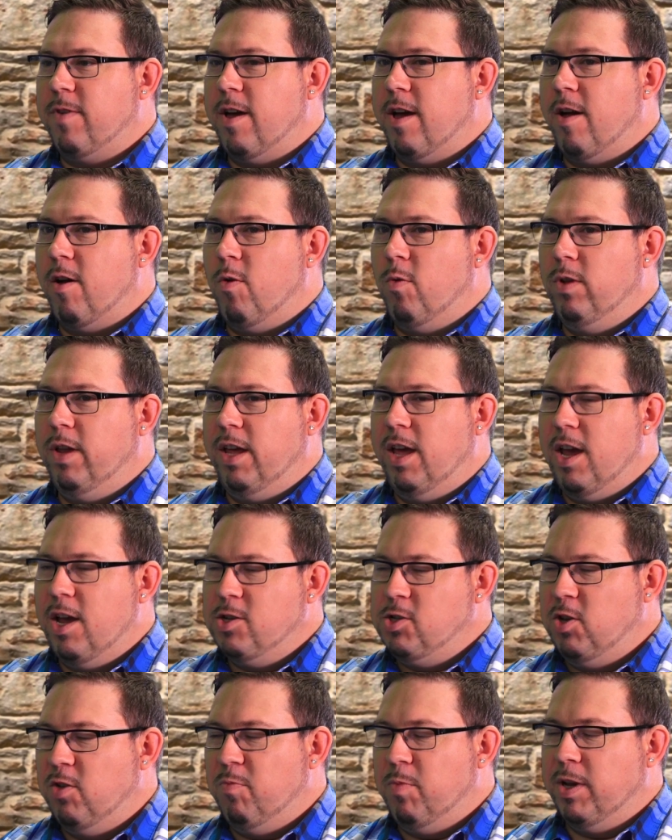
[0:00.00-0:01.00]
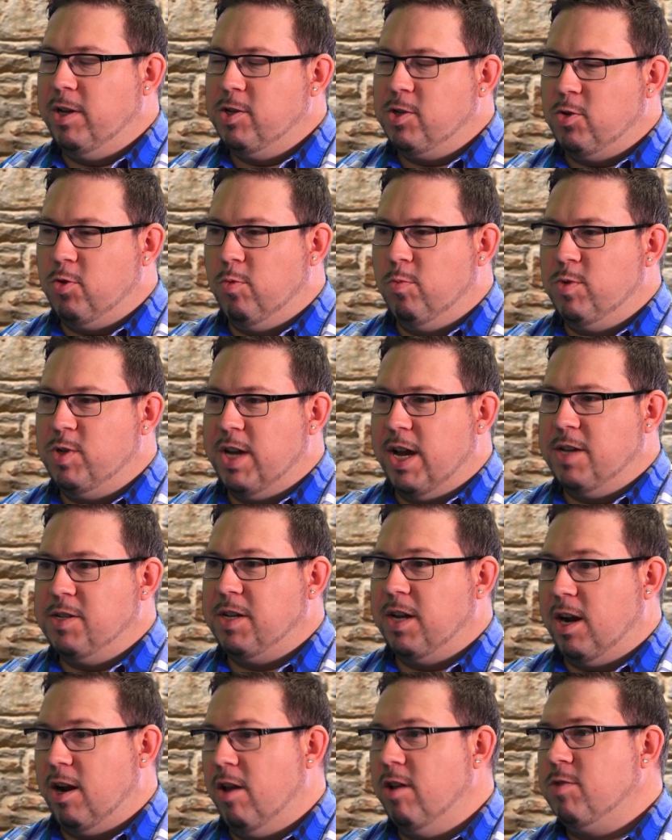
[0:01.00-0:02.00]
all the years you've been storm
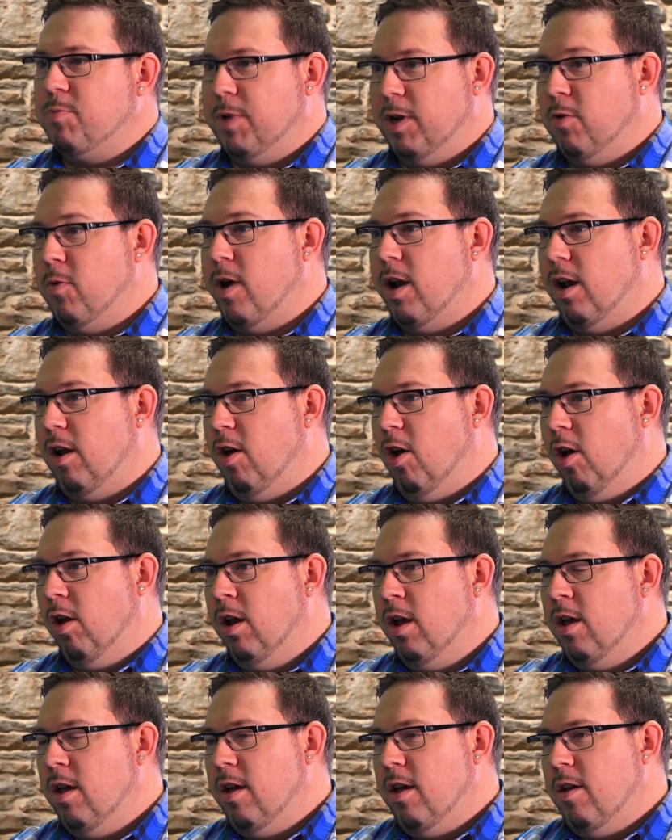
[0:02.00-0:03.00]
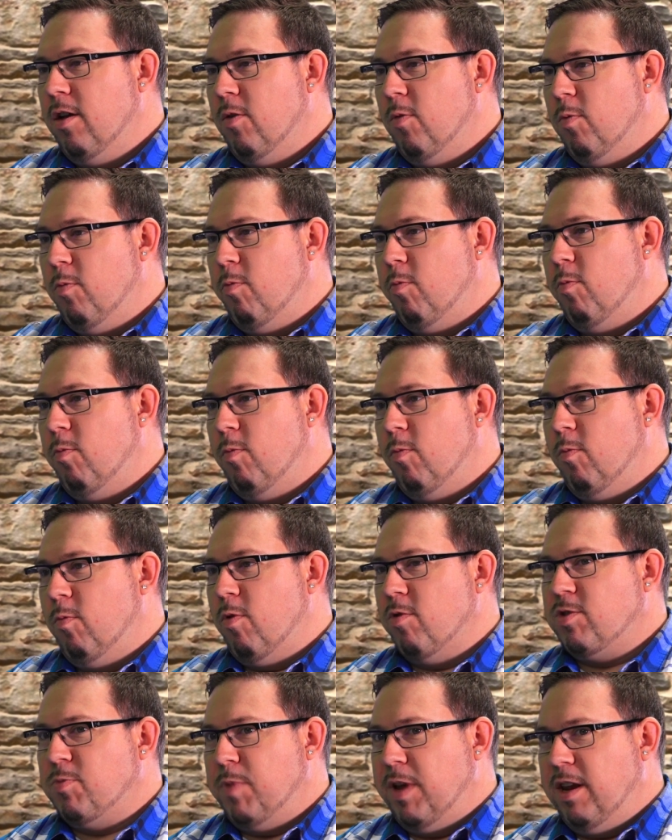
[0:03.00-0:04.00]
chasing, I know it's been quite a lot,
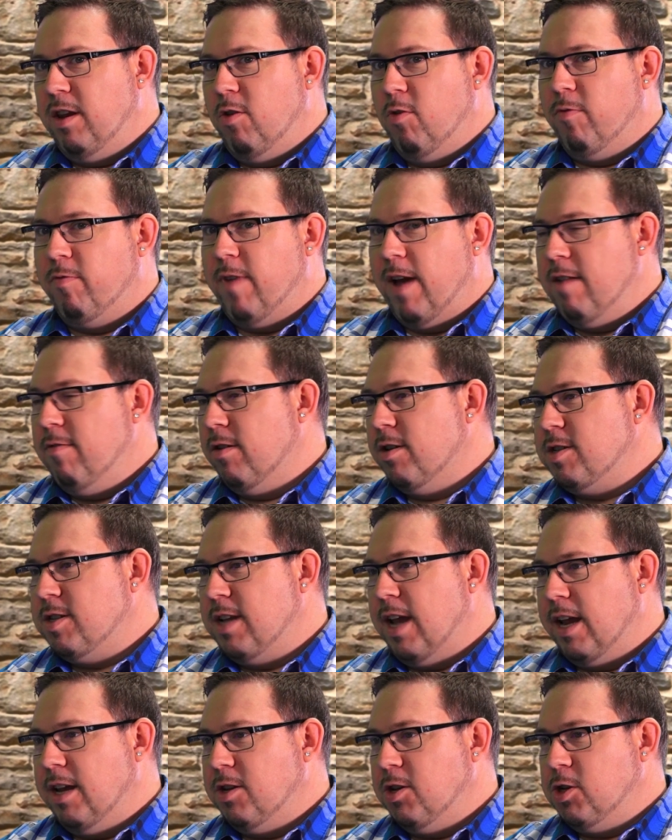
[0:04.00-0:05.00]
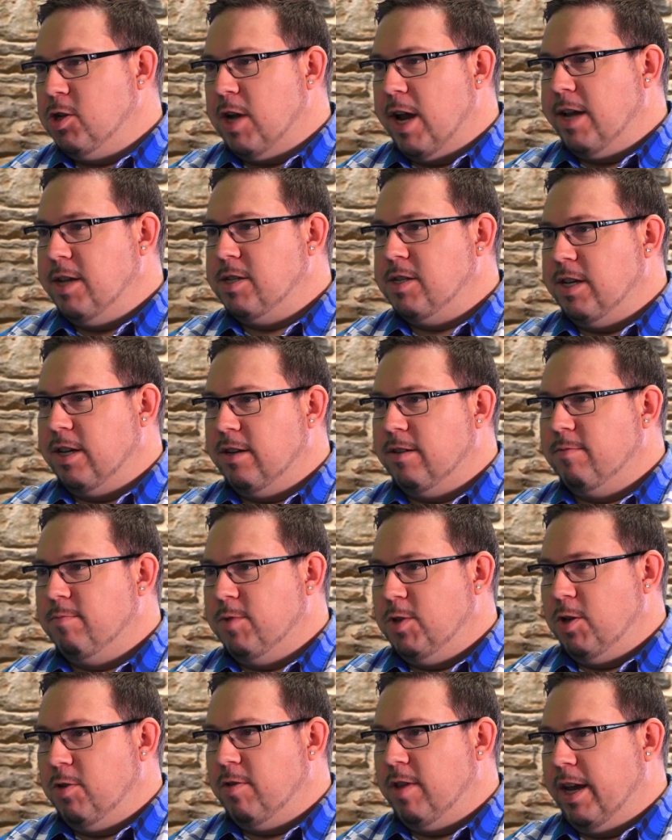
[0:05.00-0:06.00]
what's been your favorite state to chase in,
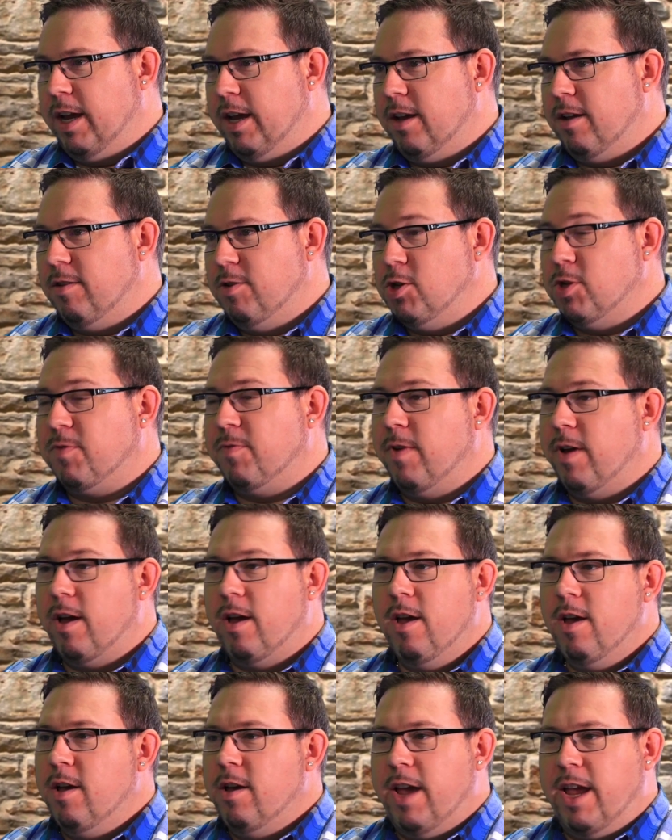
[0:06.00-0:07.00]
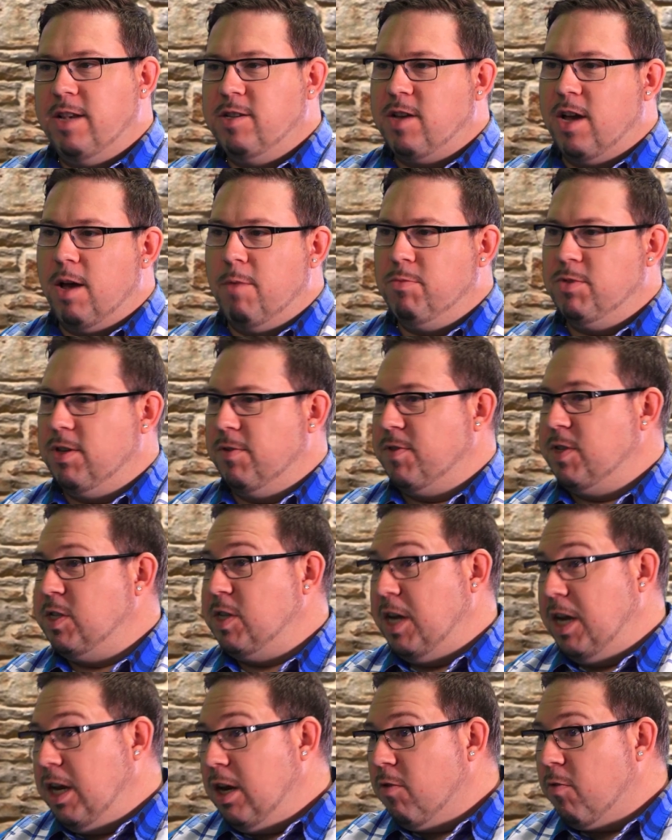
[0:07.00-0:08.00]
do you think? Just in terms of
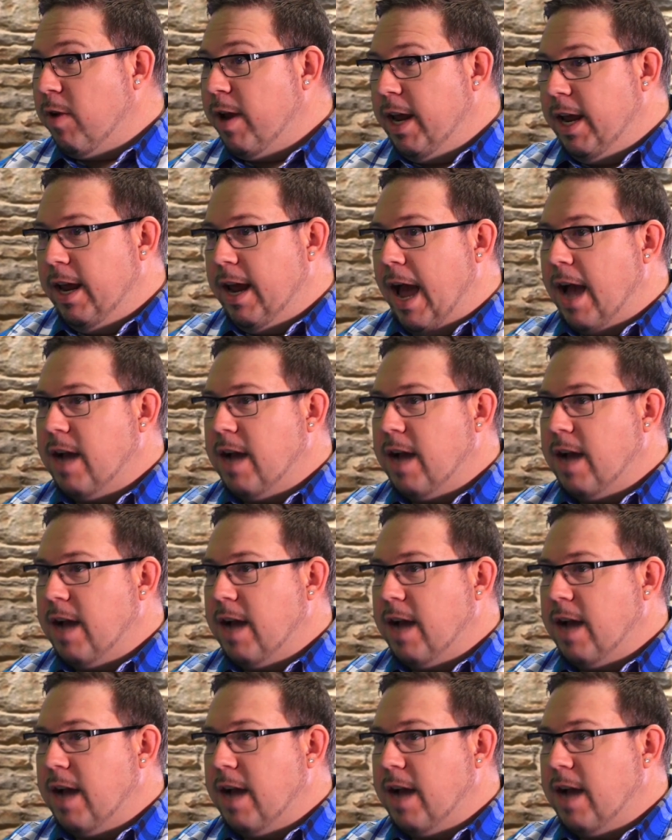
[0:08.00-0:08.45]
scenery,